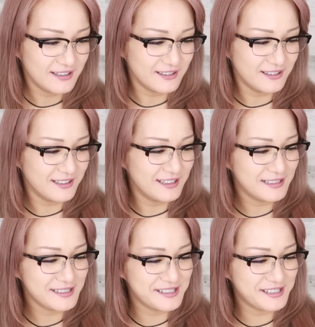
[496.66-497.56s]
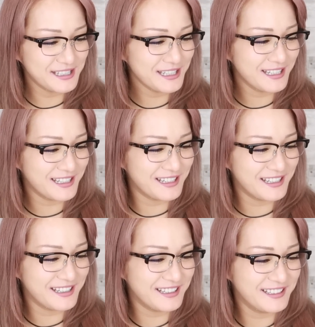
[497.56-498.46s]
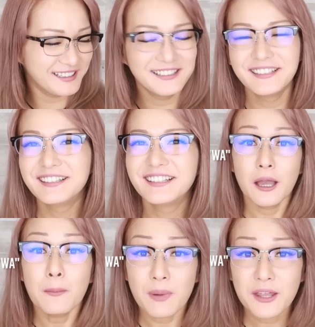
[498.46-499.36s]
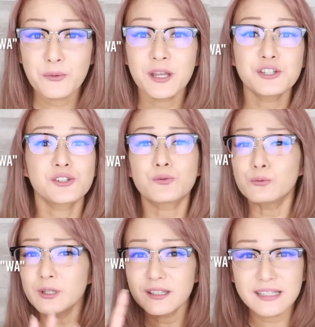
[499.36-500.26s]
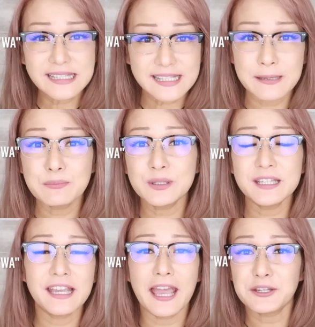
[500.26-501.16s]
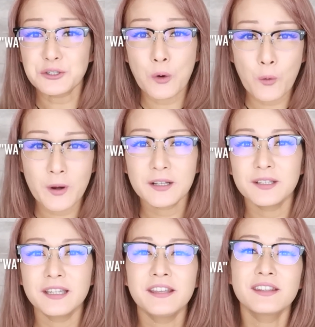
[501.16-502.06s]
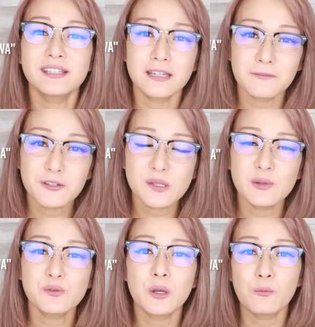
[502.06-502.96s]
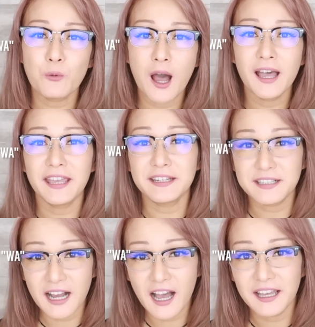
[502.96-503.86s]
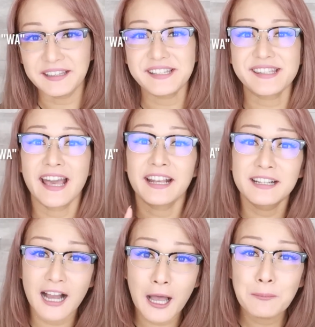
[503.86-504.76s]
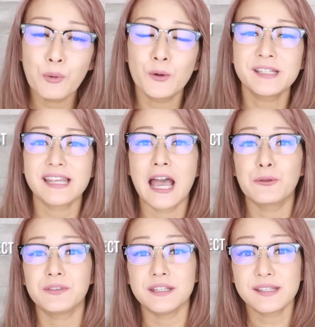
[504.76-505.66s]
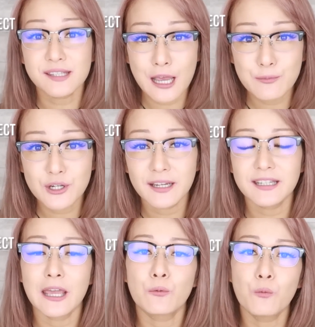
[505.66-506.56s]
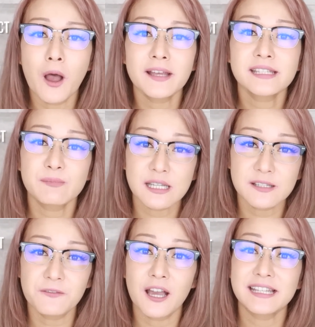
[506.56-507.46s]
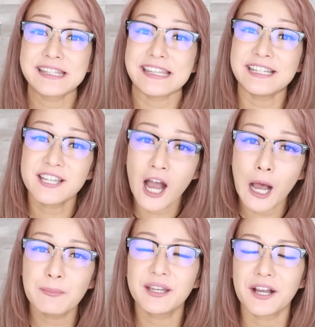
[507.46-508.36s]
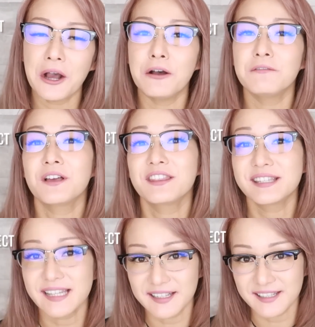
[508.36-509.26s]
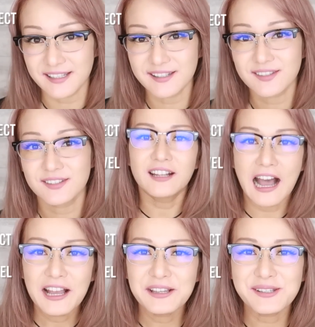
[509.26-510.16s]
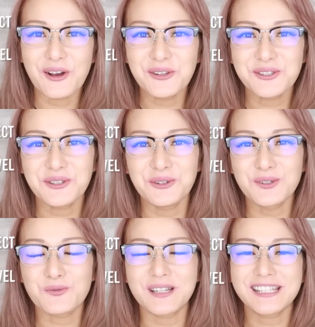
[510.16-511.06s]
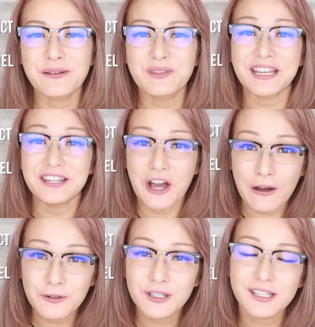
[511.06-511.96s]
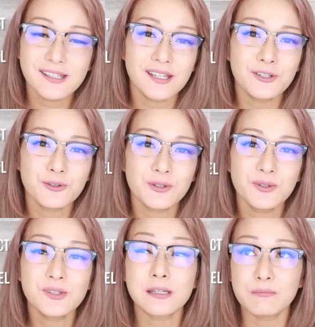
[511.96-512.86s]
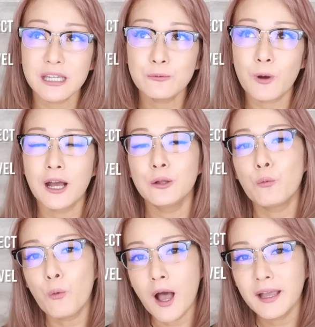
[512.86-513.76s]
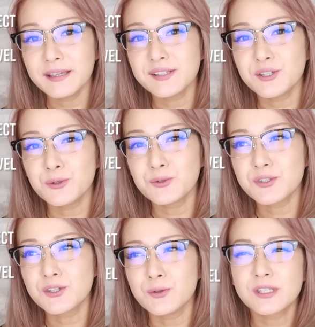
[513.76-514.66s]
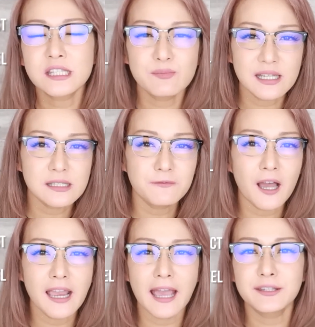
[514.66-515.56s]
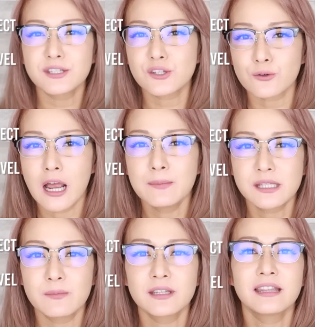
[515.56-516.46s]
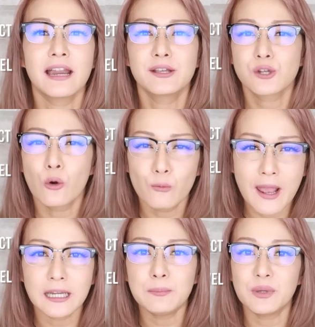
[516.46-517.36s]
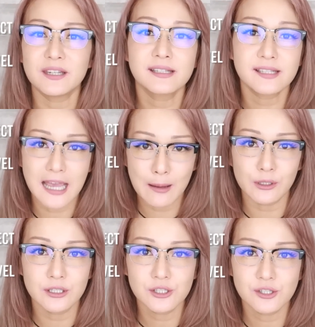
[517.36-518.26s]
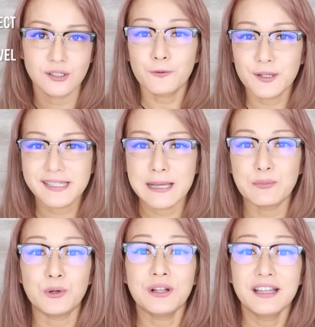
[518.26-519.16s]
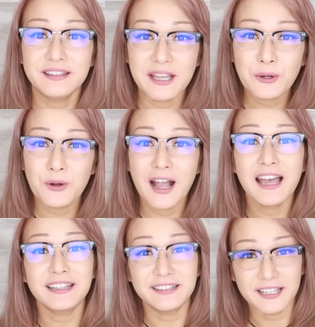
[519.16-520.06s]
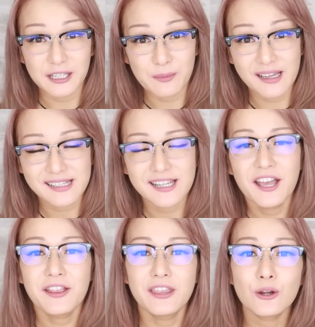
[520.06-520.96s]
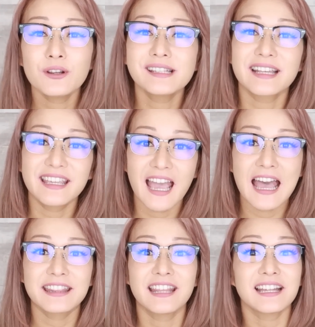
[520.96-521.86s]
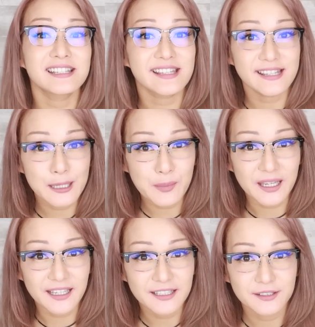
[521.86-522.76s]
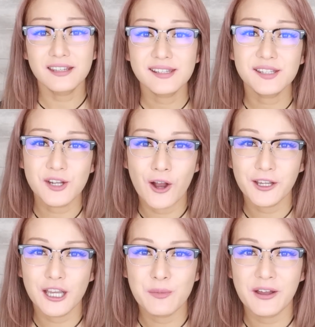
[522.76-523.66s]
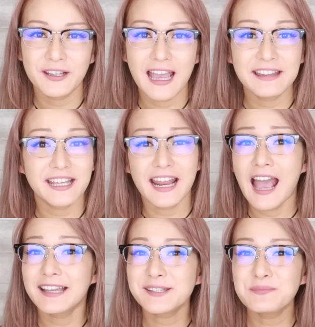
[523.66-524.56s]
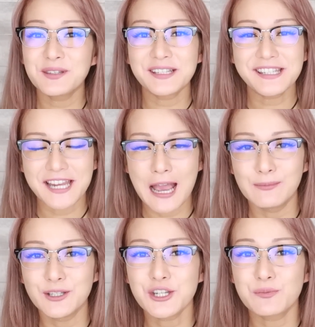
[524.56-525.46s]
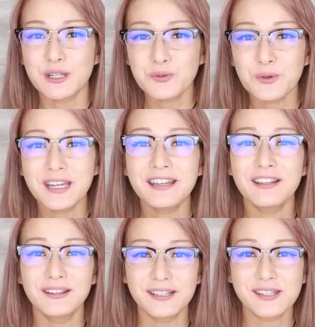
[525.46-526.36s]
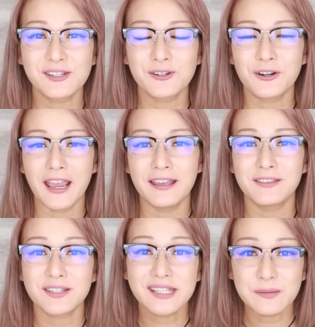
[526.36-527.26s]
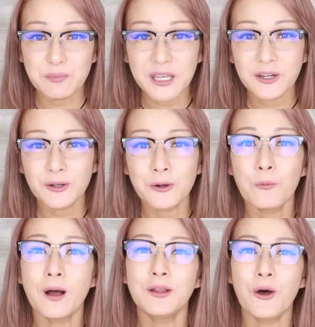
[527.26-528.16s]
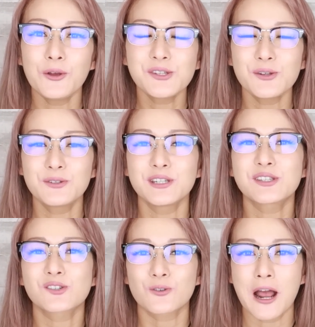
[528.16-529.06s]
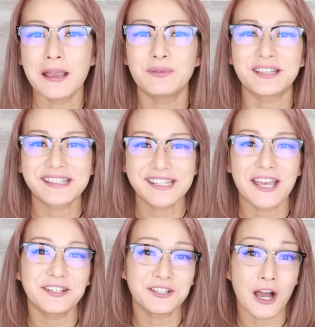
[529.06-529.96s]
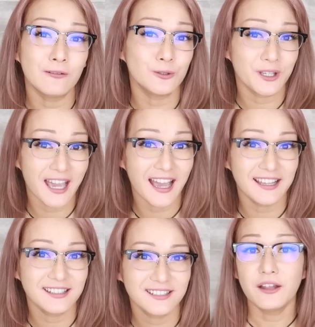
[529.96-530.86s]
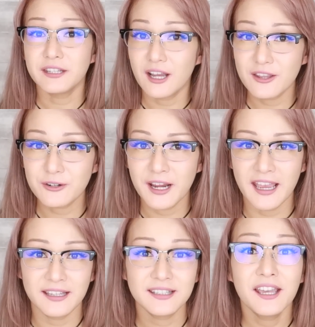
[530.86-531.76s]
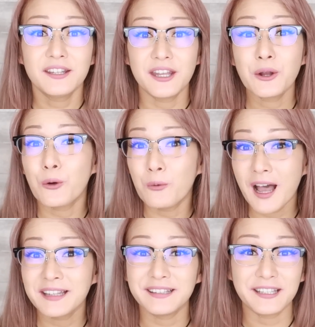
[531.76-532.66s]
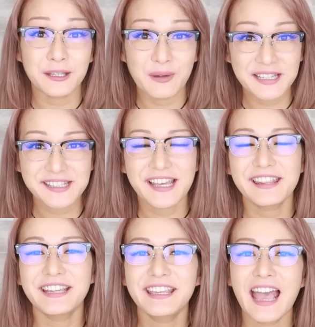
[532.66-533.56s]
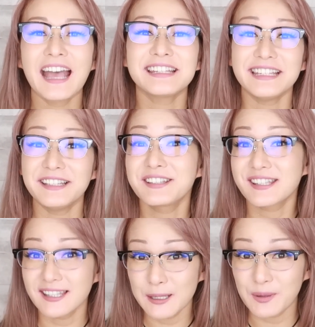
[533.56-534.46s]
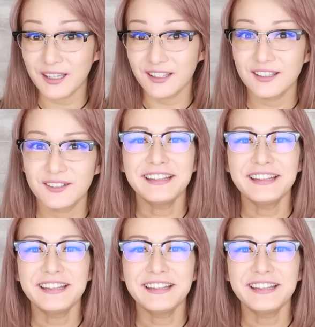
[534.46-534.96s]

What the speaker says: Let's see. By the way, just really simply and quickly, the difference between wa and ga is that ga points out the subject and wa specifies the topic of the sentence. Ga is also used when something novel is introduced. Meanwhile, wa is used to specify and describe something that has already been established. For example, neko ga netemasu. There is a cat that's sleeping. This is talking about a cat that hasn't been established between the listener and the speaker while also describing said novel cat. On the other hand, neko wa netemasu. The cat is sleeping.